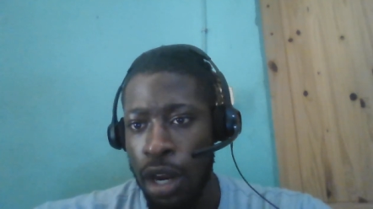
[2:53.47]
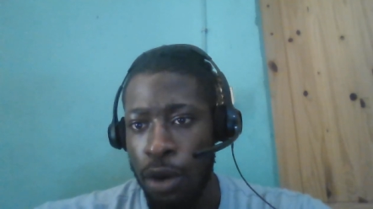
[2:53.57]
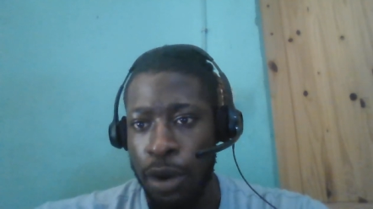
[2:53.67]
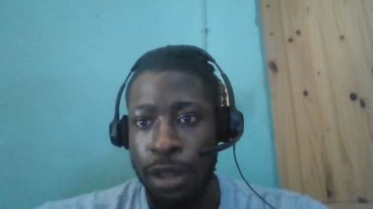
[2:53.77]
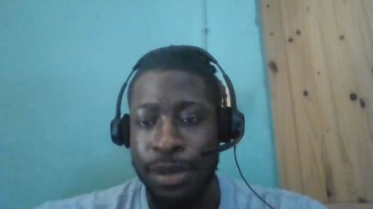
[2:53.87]

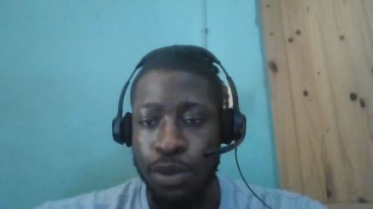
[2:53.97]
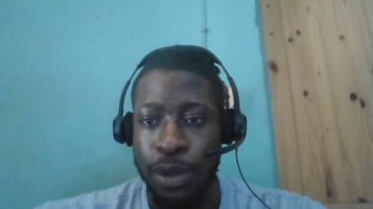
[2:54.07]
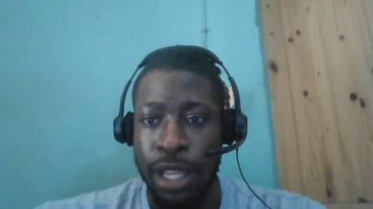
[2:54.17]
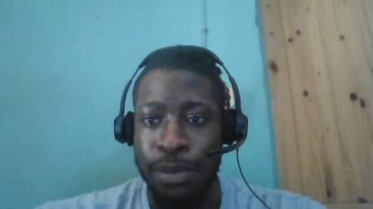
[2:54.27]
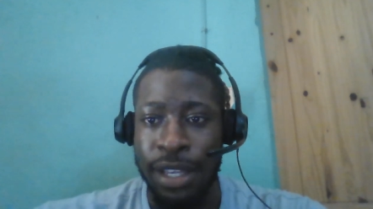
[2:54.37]
realm as
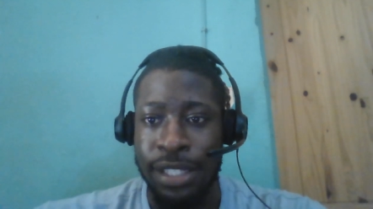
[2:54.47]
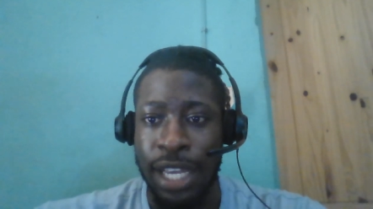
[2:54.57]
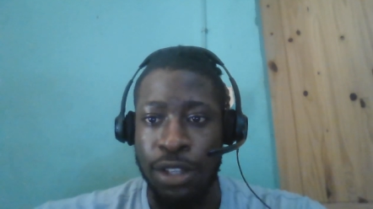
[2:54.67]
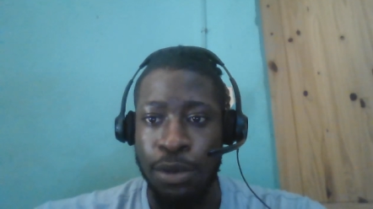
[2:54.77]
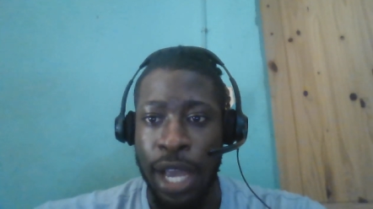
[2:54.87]
well, because I
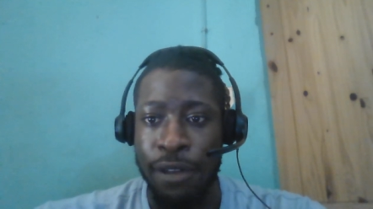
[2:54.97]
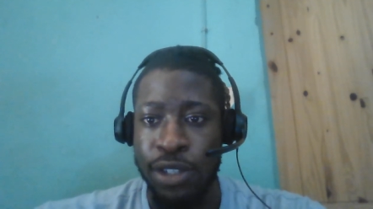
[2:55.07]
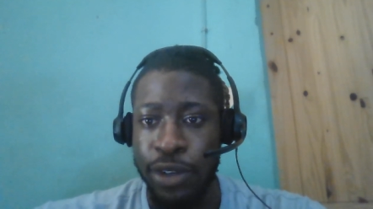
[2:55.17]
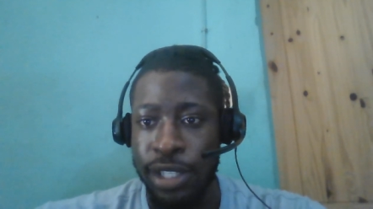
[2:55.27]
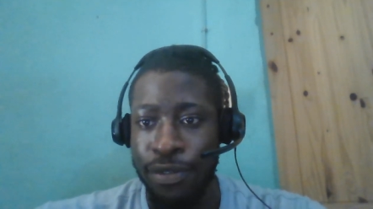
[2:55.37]
do have
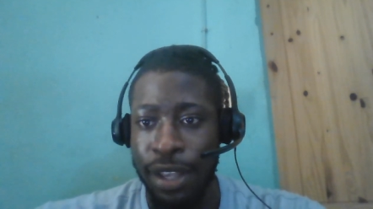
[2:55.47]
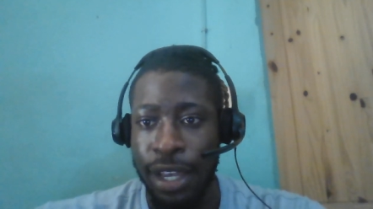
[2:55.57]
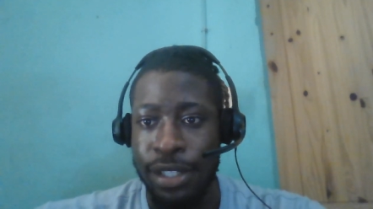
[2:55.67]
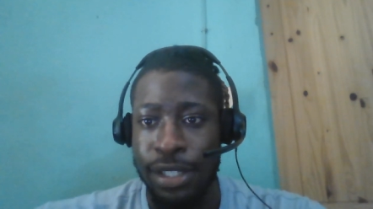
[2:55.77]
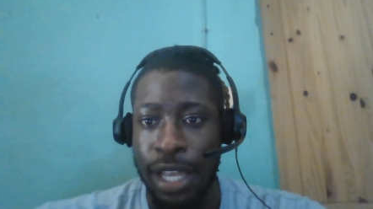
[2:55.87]

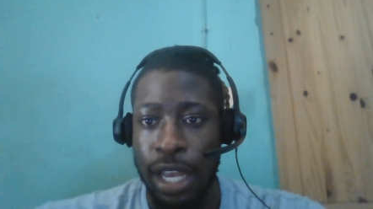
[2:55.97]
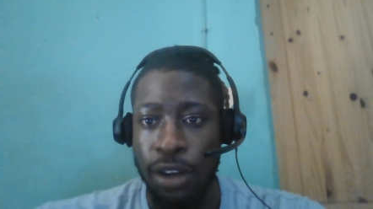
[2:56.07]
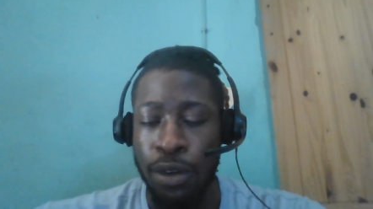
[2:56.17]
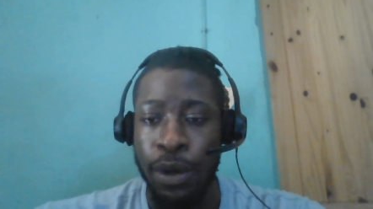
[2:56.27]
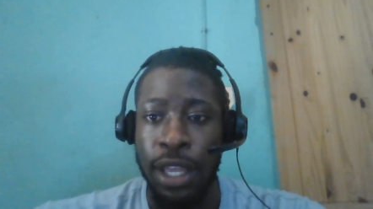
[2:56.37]
certificates that
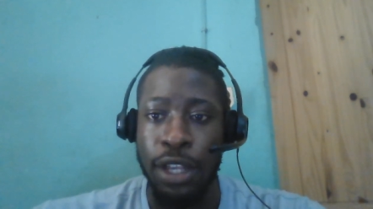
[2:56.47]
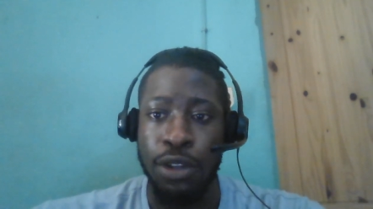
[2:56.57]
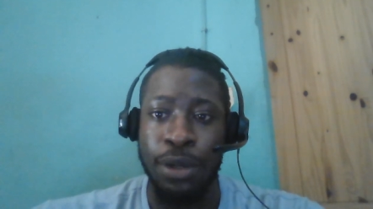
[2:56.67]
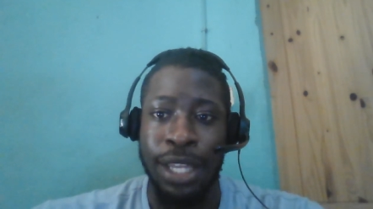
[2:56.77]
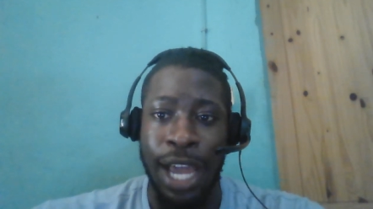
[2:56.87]
go,
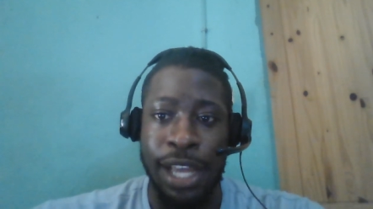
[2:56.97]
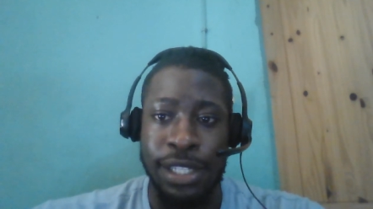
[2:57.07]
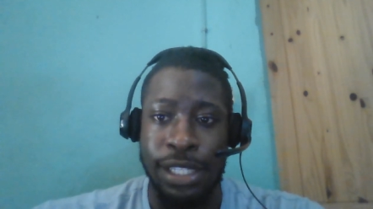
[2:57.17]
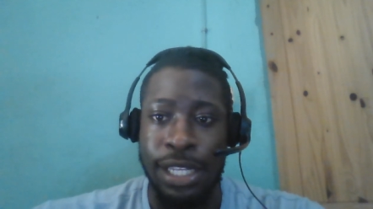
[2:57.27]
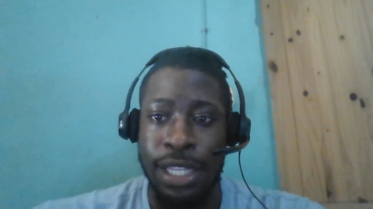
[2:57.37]
including
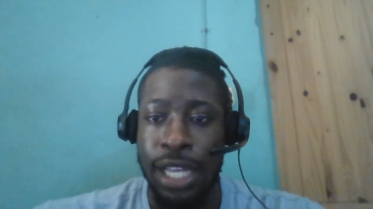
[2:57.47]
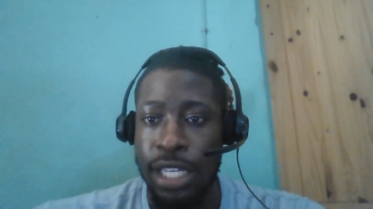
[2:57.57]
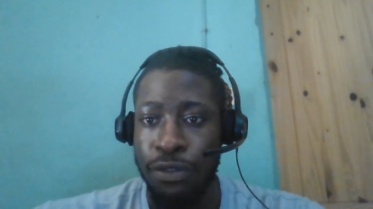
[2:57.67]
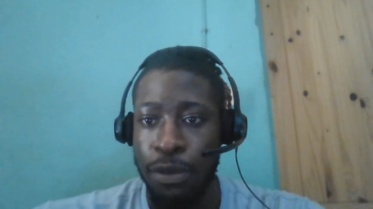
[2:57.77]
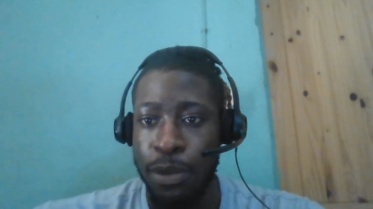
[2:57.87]
ICT, that's
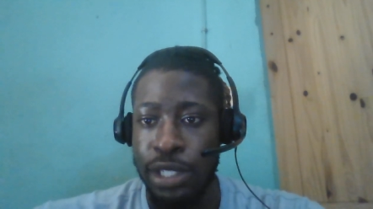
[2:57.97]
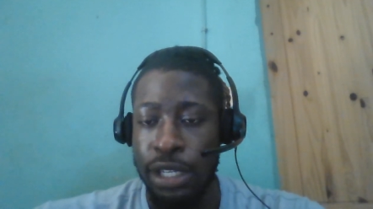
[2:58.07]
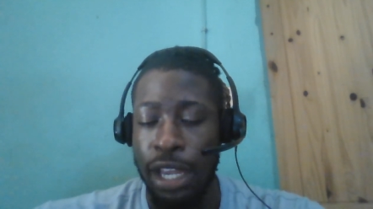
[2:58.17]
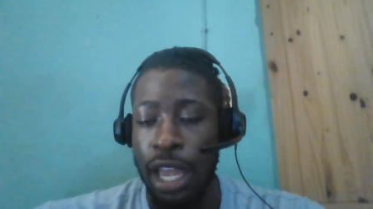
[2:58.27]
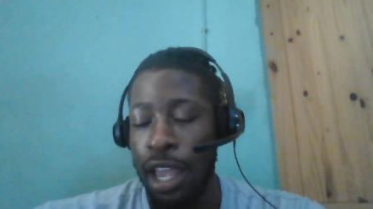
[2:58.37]

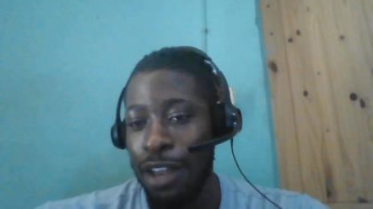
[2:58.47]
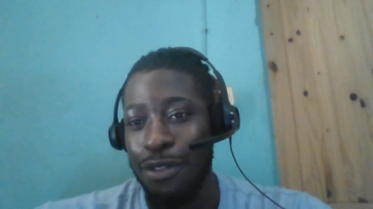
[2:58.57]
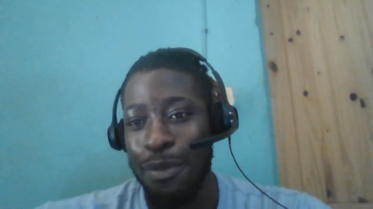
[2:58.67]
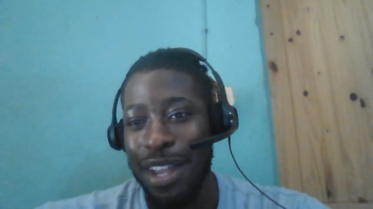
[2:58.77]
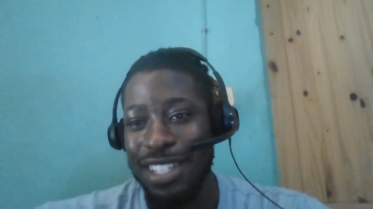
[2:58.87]
information
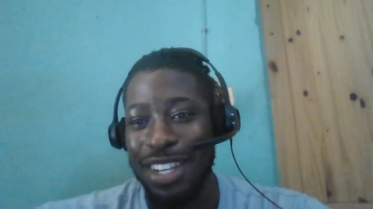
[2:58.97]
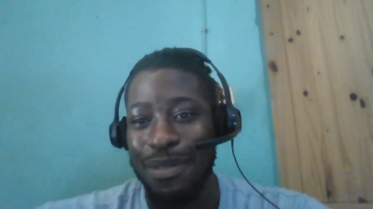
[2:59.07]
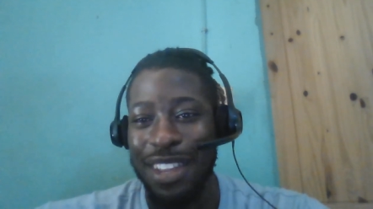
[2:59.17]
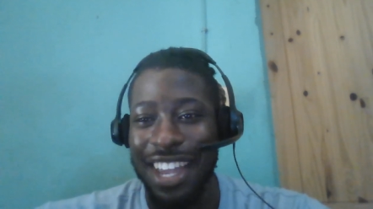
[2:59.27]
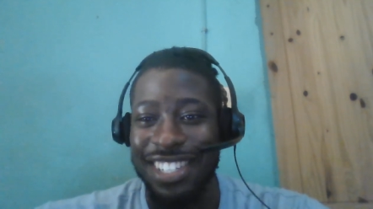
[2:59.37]
information
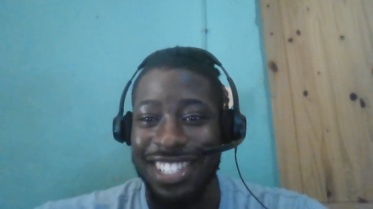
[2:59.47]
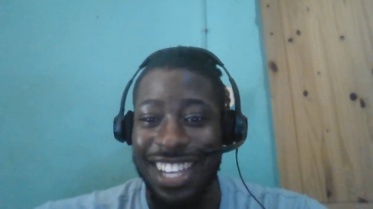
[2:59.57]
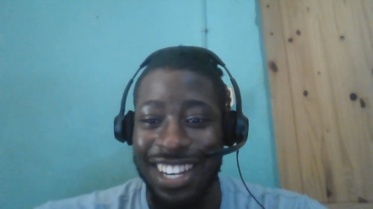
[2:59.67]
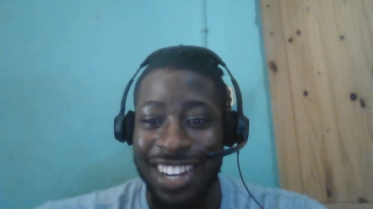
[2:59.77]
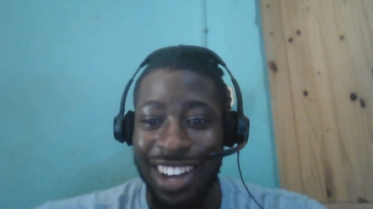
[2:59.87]
communication
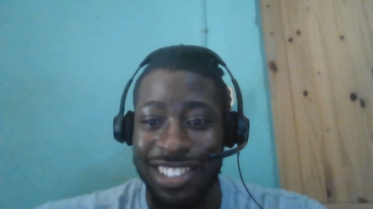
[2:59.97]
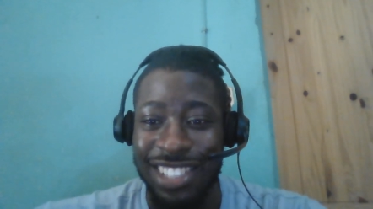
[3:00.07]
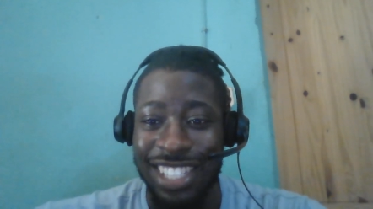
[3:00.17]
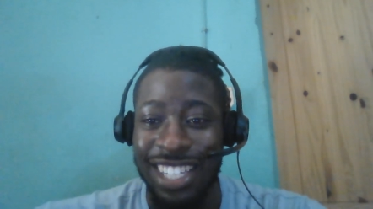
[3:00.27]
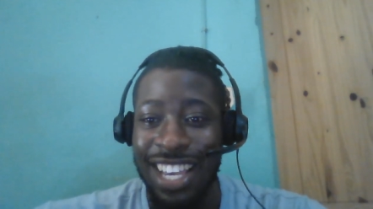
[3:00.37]

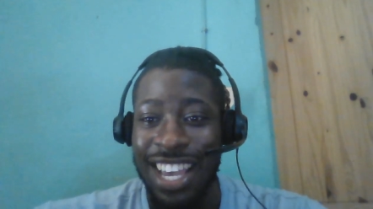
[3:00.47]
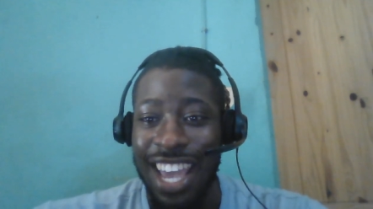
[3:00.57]
technology,